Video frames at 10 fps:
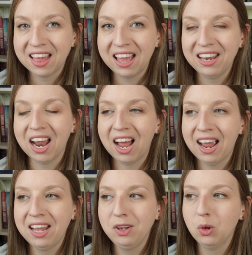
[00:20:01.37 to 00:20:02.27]
that
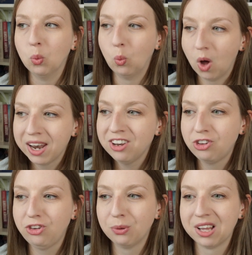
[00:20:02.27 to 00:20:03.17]
I wanted
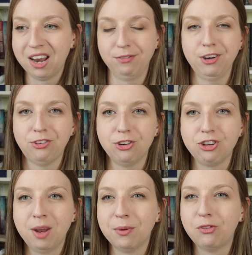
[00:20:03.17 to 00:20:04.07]
to do a lot of research
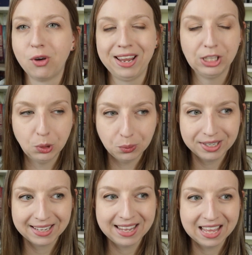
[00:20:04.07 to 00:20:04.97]
on before I
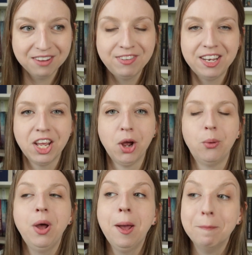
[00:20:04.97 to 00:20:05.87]
included it in a video,